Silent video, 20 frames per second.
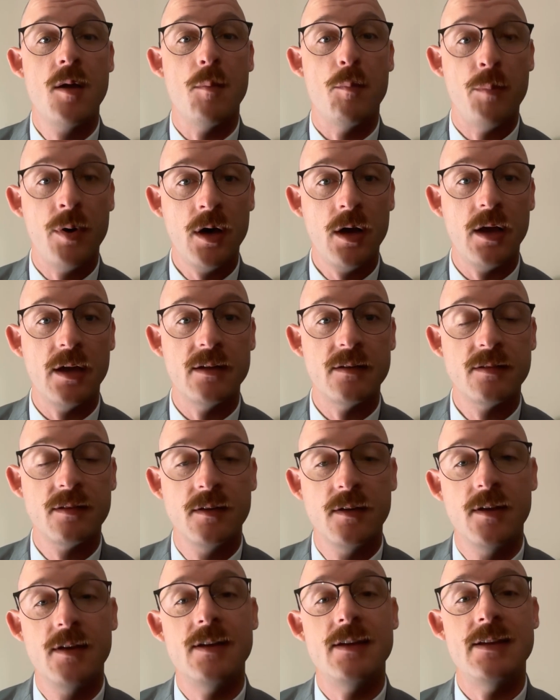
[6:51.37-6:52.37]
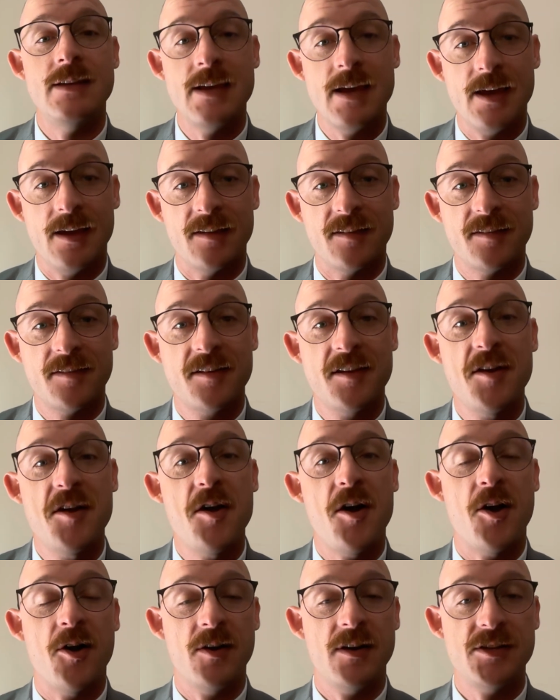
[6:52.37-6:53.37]
But, yes,
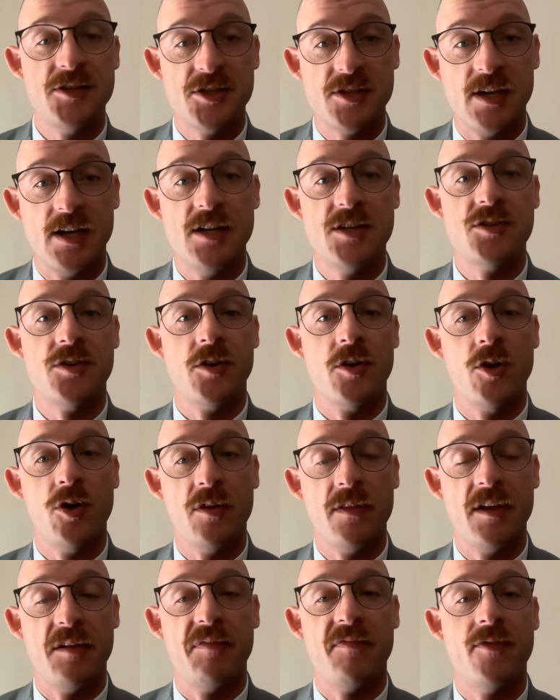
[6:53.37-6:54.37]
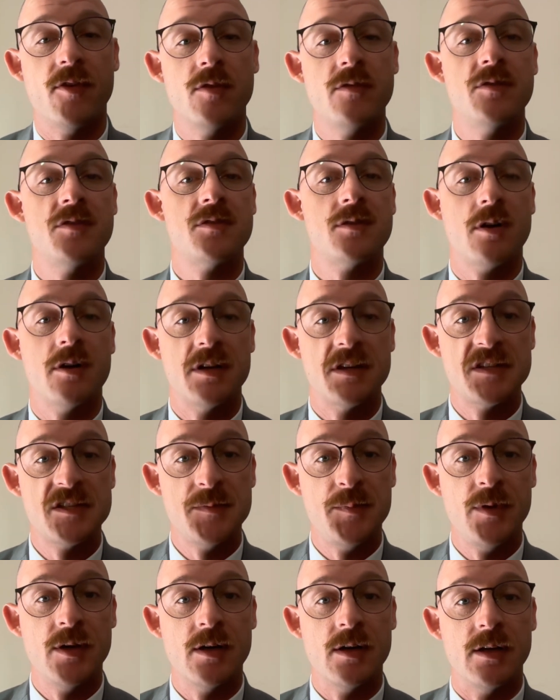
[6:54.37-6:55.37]
our education and all that furthers our
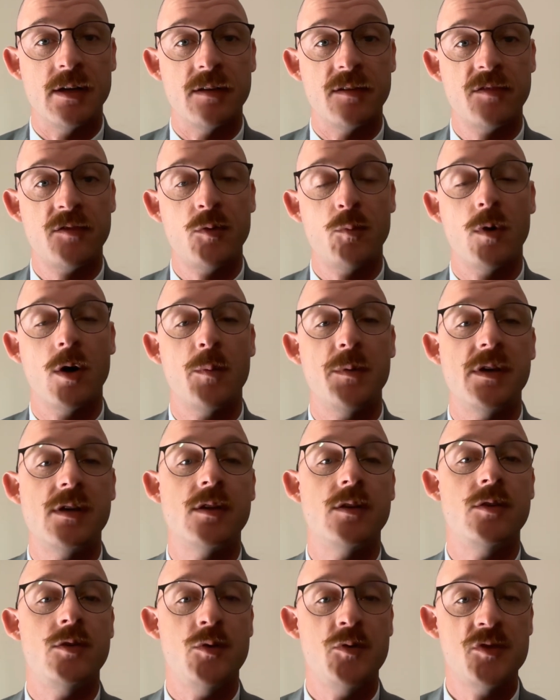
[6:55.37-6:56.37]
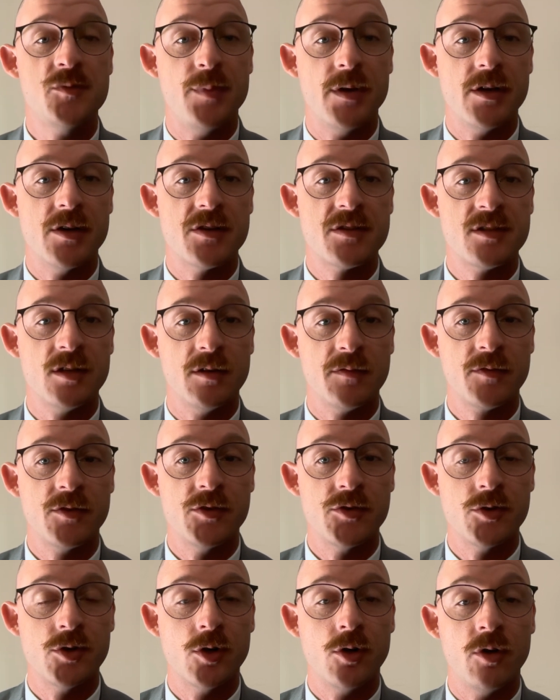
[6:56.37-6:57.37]
experience to where we can use better
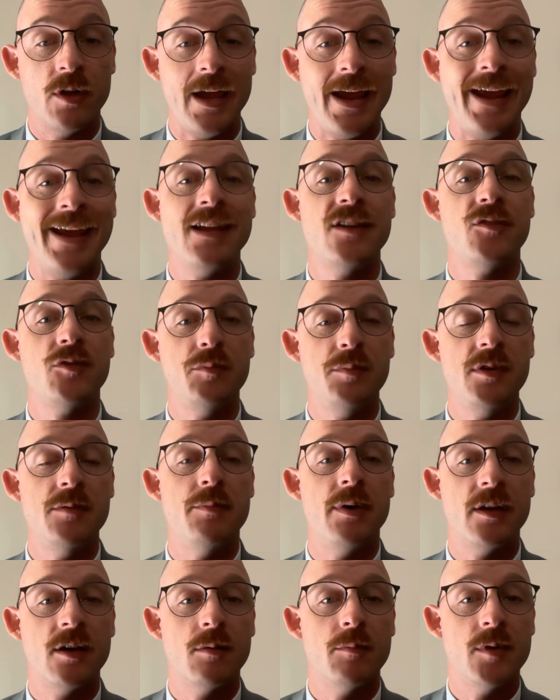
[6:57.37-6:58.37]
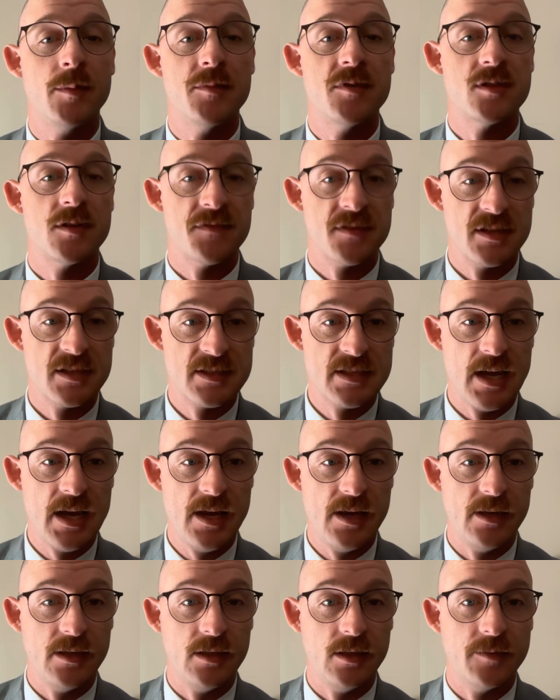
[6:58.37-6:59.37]
self-control and to be better members of
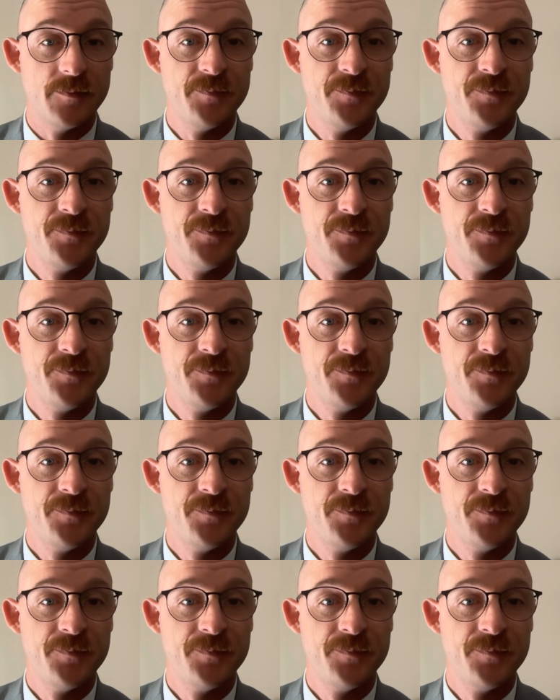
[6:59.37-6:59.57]
society.